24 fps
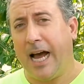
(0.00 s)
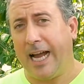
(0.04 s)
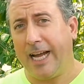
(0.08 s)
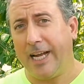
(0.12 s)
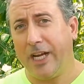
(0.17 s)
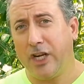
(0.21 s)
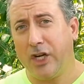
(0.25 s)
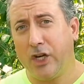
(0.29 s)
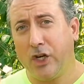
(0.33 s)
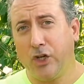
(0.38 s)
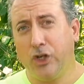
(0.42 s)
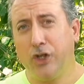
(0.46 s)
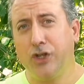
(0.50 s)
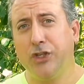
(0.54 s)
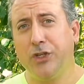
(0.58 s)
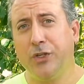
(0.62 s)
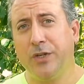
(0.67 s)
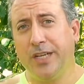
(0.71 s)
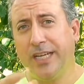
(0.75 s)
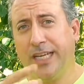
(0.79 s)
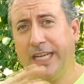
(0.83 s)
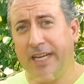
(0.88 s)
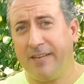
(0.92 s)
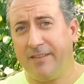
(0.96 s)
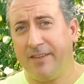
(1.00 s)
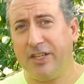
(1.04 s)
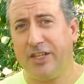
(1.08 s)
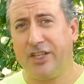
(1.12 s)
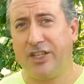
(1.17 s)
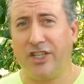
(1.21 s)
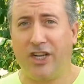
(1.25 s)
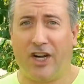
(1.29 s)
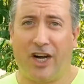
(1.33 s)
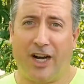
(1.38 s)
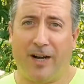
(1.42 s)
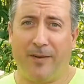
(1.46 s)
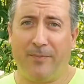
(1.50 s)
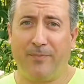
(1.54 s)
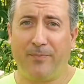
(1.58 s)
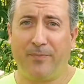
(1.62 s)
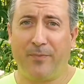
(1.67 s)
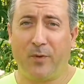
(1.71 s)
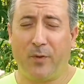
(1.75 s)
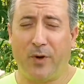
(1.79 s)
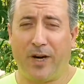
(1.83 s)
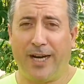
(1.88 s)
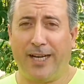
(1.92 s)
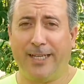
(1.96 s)
I encourage you to give it a shot,
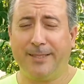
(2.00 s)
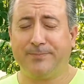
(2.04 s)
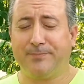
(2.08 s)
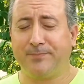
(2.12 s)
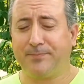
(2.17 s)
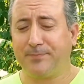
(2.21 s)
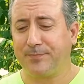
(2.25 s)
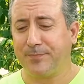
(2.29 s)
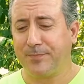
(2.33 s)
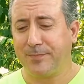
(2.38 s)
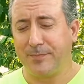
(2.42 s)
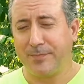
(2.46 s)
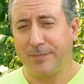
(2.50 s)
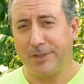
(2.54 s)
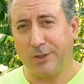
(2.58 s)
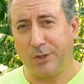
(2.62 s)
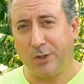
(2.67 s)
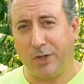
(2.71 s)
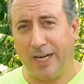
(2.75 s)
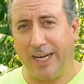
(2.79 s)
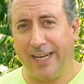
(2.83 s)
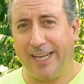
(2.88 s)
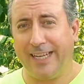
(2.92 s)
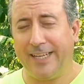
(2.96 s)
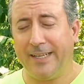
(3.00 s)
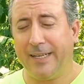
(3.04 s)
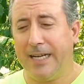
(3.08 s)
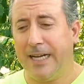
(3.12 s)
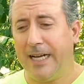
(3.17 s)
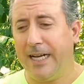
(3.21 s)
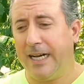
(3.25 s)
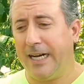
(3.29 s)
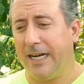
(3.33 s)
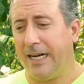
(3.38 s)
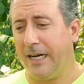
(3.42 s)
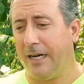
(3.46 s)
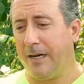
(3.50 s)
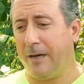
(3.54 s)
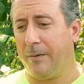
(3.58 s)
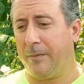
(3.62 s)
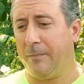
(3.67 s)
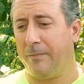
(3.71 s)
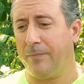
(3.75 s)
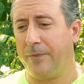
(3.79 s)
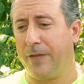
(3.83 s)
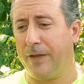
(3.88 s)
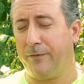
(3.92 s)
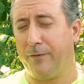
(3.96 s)
right? Try it.
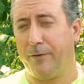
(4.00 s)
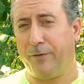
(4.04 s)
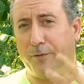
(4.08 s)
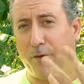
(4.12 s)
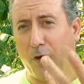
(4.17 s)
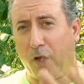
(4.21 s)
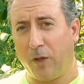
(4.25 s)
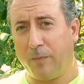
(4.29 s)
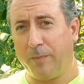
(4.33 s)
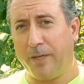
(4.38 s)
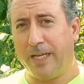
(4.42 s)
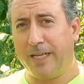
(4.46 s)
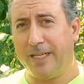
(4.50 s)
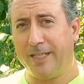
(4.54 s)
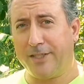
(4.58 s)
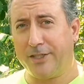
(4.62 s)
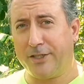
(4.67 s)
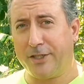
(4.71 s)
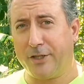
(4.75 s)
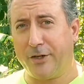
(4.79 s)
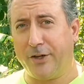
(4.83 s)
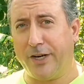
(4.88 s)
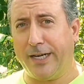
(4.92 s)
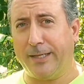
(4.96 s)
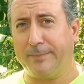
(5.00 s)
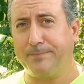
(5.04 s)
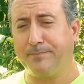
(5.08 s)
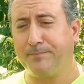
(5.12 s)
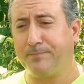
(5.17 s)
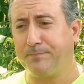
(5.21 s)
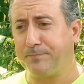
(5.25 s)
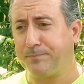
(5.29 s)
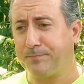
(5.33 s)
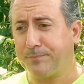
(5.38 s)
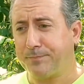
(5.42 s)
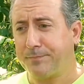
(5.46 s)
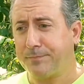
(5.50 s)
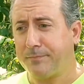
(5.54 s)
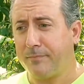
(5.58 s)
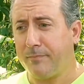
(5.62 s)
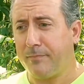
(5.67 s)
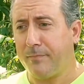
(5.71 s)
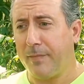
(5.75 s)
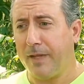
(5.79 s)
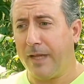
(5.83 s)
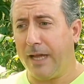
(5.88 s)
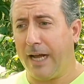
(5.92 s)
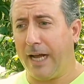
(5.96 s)
If you follow me on Instagram,
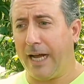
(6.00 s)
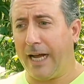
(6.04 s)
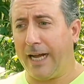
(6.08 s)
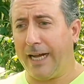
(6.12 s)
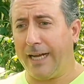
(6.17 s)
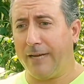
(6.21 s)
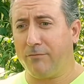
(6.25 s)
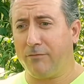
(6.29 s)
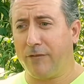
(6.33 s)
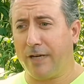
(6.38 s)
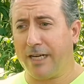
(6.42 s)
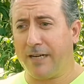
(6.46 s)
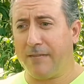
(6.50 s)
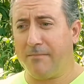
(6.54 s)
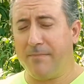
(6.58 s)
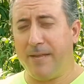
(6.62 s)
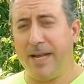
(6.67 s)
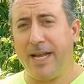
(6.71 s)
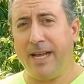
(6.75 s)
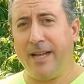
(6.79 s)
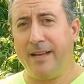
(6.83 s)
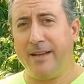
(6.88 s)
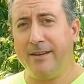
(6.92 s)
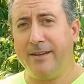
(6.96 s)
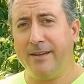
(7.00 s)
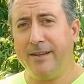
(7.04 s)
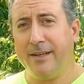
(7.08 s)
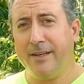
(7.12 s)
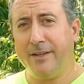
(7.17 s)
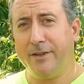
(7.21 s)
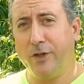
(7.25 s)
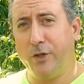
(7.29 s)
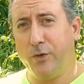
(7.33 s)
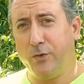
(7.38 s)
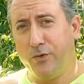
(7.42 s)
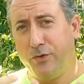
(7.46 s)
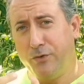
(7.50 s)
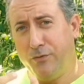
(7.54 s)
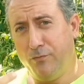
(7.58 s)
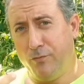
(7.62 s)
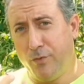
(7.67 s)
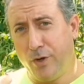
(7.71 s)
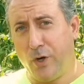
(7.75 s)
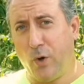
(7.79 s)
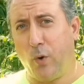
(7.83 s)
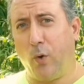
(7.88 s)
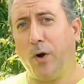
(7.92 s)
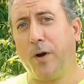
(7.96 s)
I recommend you
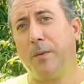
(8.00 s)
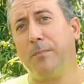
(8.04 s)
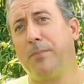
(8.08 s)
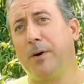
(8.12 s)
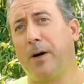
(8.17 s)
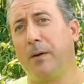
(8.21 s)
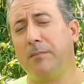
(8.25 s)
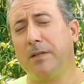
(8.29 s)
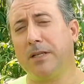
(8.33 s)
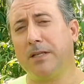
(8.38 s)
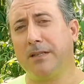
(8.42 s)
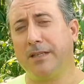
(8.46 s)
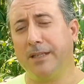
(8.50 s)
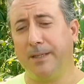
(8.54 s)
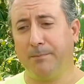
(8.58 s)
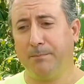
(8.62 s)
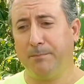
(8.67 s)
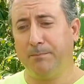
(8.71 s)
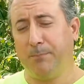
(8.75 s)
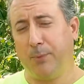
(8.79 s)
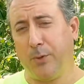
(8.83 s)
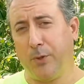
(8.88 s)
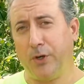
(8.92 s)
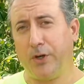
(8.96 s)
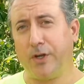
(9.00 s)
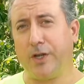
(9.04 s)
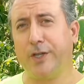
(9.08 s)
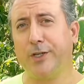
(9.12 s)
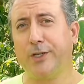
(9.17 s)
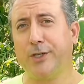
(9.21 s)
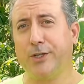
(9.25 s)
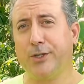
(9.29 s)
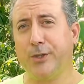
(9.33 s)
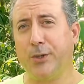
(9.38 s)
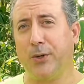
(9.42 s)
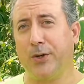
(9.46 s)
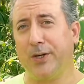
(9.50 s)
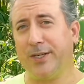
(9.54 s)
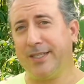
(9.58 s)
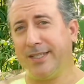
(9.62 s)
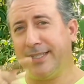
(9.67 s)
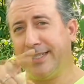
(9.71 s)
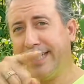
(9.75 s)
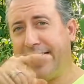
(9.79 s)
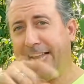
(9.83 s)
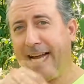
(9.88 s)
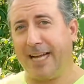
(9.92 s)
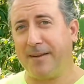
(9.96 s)
record it publicly, put it on your
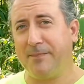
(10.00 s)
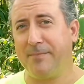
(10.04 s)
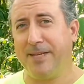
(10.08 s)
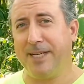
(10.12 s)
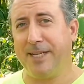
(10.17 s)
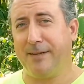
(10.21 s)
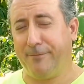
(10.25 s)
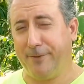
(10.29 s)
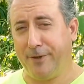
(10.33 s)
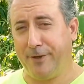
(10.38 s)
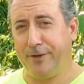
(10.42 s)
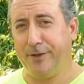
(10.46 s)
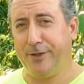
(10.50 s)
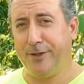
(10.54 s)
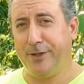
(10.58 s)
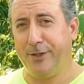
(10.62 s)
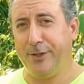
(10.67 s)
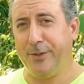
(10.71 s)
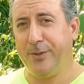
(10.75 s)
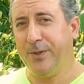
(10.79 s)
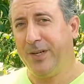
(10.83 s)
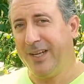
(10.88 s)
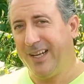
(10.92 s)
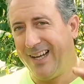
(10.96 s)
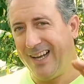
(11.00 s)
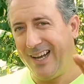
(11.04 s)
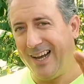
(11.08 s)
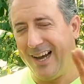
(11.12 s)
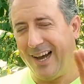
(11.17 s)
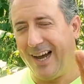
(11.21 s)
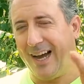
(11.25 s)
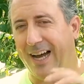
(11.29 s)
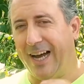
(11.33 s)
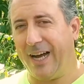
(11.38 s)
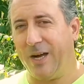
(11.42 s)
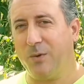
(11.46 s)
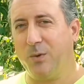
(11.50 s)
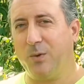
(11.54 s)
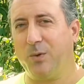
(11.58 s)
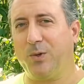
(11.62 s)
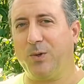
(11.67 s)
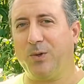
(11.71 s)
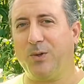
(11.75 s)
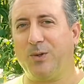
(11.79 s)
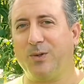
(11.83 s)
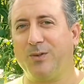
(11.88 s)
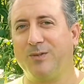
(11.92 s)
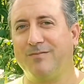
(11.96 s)
stories and tag me. And if you do, I
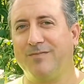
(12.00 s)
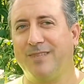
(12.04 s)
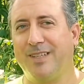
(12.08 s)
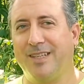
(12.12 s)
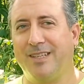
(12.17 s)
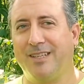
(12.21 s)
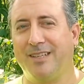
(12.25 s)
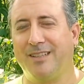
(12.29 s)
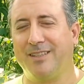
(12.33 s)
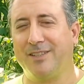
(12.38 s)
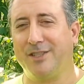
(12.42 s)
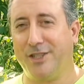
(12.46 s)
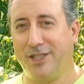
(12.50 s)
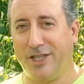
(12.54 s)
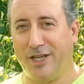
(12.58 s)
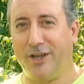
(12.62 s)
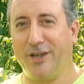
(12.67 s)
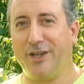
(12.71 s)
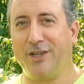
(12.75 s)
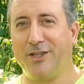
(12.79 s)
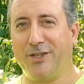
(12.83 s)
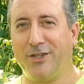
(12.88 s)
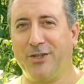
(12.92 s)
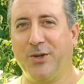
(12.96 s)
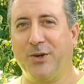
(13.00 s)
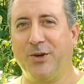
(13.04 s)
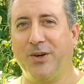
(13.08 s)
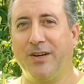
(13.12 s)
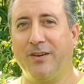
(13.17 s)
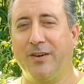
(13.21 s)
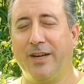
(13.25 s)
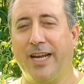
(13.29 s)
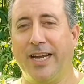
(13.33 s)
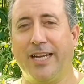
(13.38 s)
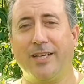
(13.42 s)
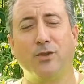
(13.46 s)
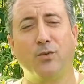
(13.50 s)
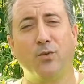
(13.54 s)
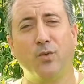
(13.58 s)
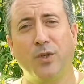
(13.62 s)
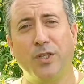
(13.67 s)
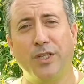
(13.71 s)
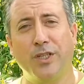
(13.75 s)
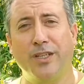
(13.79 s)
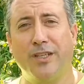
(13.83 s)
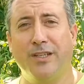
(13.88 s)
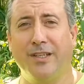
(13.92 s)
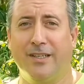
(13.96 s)
will share your story, okay? It's
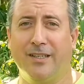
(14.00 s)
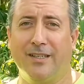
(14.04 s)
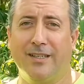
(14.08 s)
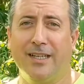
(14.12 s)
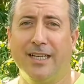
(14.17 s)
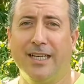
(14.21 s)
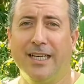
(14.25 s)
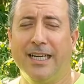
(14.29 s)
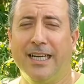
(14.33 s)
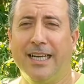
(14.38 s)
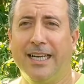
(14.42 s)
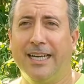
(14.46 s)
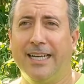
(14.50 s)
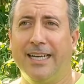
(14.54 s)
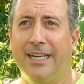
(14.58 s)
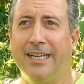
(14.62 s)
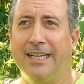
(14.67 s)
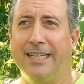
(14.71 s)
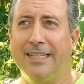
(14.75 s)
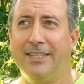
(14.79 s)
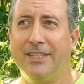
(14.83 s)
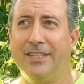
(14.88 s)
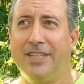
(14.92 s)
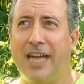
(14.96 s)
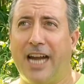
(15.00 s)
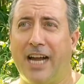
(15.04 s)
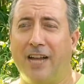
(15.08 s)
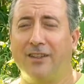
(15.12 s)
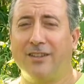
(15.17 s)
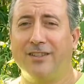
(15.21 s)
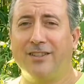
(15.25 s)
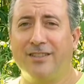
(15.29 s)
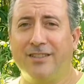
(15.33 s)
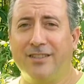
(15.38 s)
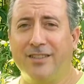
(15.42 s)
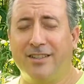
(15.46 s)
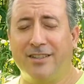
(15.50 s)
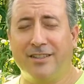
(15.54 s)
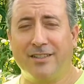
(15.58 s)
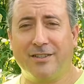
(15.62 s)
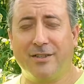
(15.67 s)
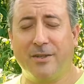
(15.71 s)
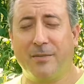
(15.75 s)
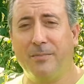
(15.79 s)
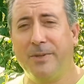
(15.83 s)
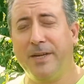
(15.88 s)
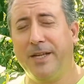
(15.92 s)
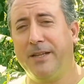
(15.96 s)
really good. It challenges
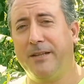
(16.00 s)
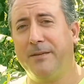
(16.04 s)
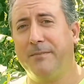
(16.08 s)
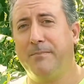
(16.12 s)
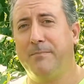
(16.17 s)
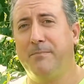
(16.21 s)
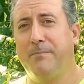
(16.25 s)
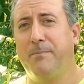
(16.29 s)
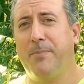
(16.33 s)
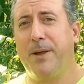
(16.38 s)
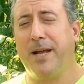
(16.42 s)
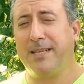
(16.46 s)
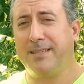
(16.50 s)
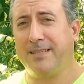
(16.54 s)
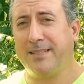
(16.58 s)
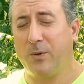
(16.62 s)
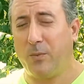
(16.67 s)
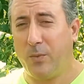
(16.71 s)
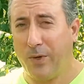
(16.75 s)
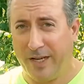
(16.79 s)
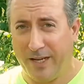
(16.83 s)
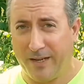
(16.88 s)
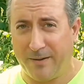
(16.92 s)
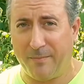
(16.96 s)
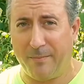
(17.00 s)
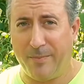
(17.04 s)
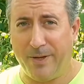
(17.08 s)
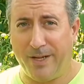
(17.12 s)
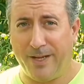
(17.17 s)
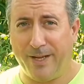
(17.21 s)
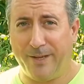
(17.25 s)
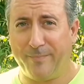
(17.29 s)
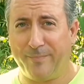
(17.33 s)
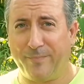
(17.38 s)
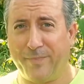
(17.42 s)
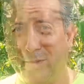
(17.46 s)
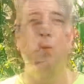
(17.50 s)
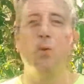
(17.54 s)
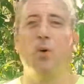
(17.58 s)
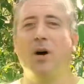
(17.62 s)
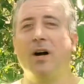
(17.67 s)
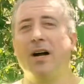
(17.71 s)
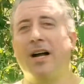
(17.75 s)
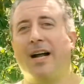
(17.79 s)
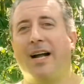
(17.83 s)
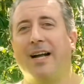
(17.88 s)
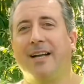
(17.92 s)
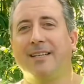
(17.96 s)
us to be the best that we can be.
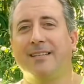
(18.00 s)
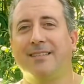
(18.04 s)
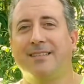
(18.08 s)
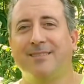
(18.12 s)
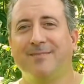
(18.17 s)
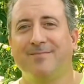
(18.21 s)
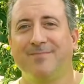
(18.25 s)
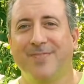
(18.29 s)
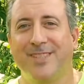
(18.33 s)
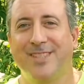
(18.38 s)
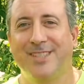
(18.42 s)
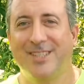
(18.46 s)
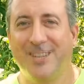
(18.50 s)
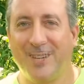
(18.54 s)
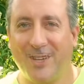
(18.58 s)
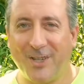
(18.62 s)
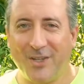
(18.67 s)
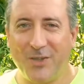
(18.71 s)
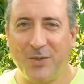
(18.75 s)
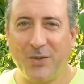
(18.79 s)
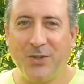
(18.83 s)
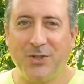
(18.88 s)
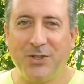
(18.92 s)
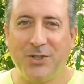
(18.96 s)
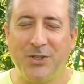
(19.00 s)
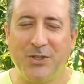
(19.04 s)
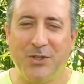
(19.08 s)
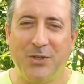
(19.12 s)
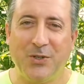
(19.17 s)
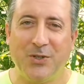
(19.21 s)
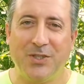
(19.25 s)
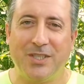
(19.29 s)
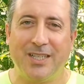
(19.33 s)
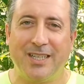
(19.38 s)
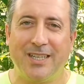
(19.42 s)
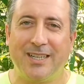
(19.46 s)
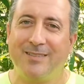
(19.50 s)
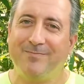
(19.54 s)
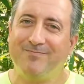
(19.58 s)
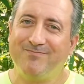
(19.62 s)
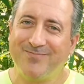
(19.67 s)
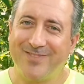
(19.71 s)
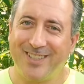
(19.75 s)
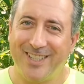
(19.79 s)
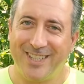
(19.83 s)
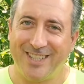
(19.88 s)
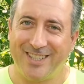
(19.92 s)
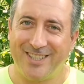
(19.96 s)
Well, guys, Tongue Twister Tuesday
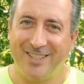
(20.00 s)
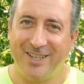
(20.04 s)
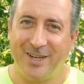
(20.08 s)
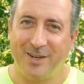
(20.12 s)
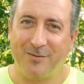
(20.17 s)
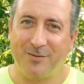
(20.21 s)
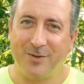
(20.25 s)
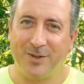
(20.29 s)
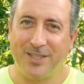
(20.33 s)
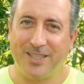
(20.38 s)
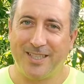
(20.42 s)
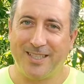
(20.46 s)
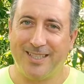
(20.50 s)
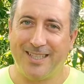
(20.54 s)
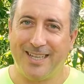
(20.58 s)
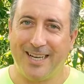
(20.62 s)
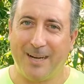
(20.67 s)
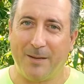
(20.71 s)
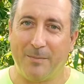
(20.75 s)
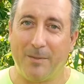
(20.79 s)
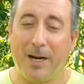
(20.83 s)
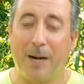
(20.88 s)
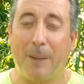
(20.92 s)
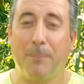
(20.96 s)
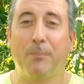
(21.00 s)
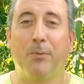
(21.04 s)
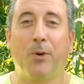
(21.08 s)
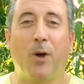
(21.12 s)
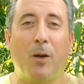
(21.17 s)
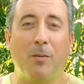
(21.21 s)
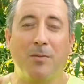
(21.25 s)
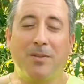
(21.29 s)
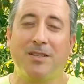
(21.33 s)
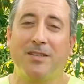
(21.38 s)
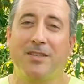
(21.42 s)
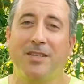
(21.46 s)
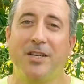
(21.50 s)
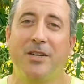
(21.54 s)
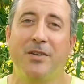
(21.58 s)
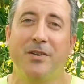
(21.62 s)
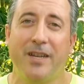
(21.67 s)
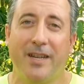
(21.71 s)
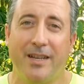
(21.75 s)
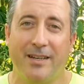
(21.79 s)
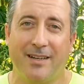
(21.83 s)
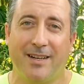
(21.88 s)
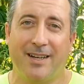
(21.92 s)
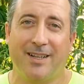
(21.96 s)
is done for today, but I promise to see
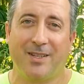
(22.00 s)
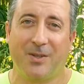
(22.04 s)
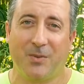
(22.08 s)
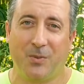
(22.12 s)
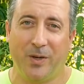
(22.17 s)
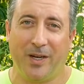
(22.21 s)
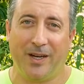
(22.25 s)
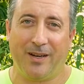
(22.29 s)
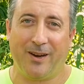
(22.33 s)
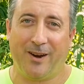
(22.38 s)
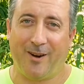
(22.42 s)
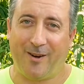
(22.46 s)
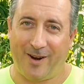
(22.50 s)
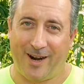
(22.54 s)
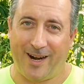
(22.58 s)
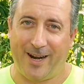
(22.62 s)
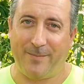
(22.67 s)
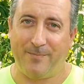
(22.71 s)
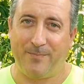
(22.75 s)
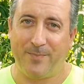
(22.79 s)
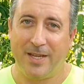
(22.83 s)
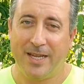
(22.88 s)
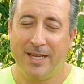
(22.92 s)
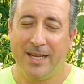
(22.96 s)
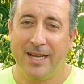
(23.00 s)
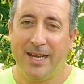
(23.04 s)
you again next week, all right?